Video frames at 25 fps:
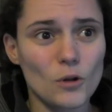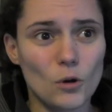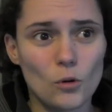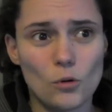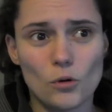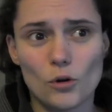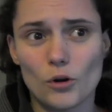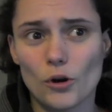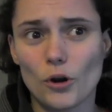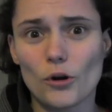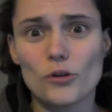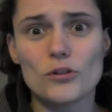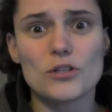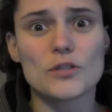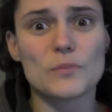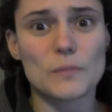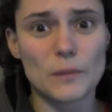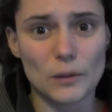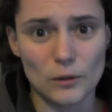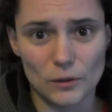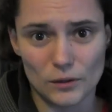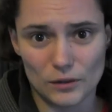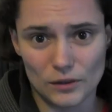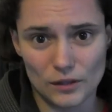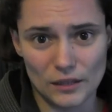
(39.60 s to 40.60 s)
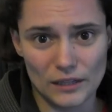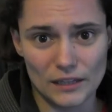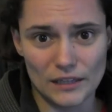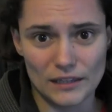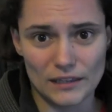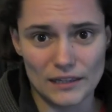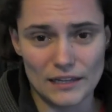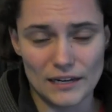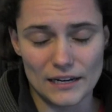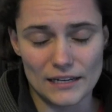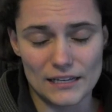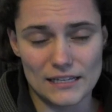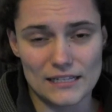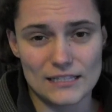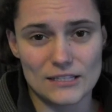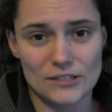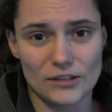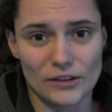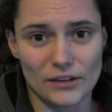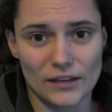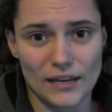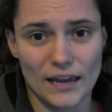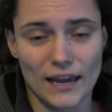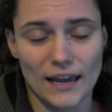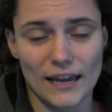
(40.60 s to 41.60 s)
Or goat's milk thinking that it's
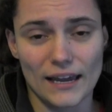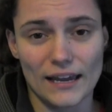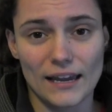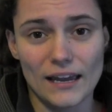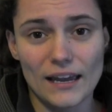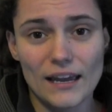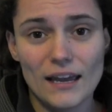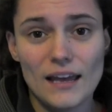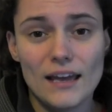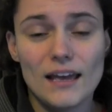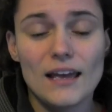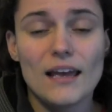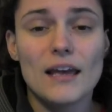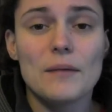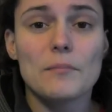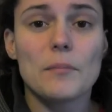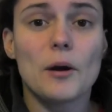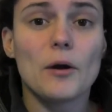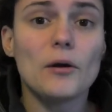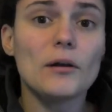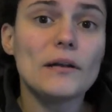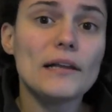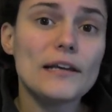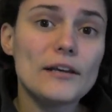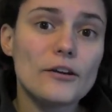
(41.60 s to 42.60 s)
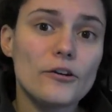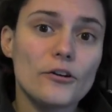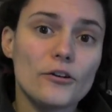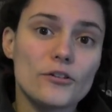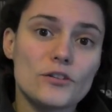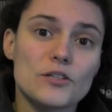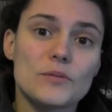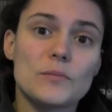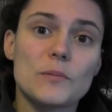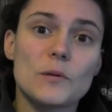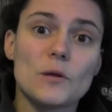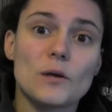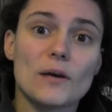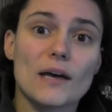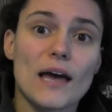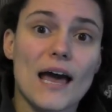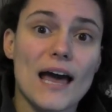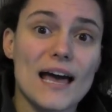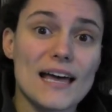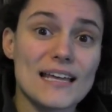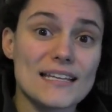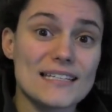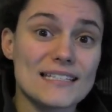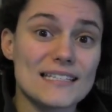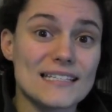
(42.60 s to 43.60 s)
okay. Apparently goat's milk
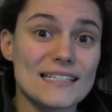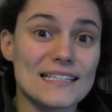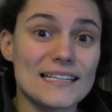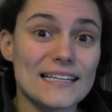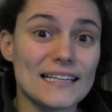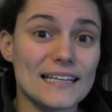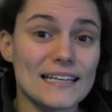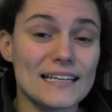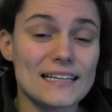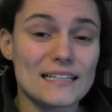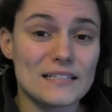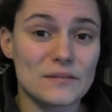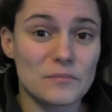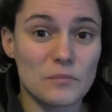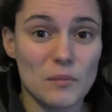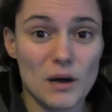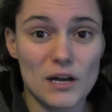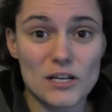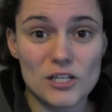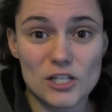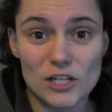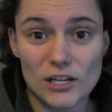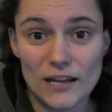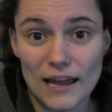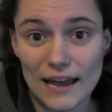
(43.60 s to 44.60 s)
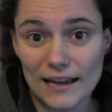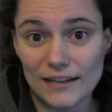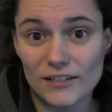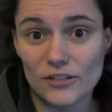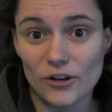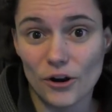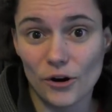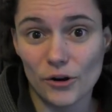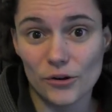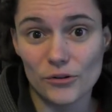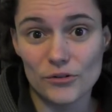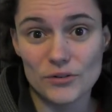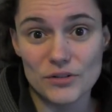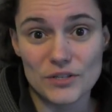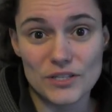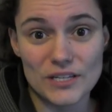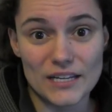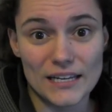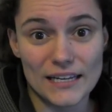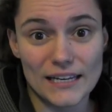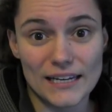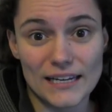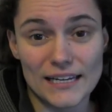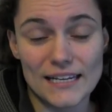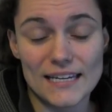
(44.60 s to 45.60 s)
has nearly as much lactose
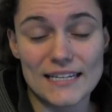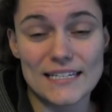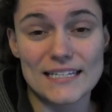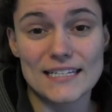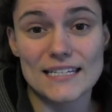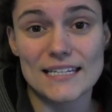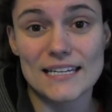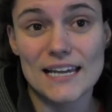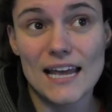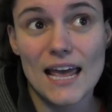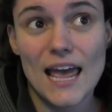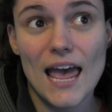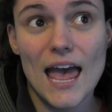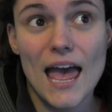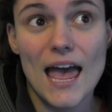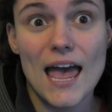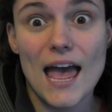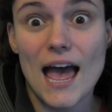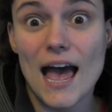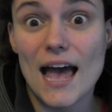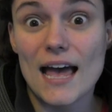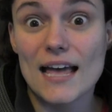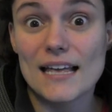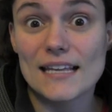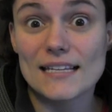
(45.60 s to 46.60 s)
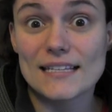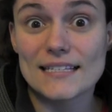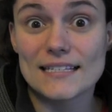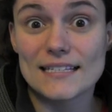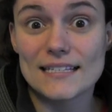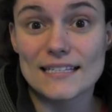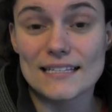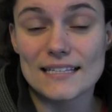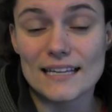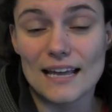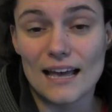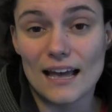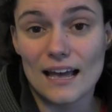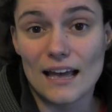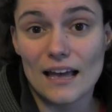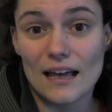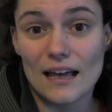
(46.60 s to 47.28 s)
in it as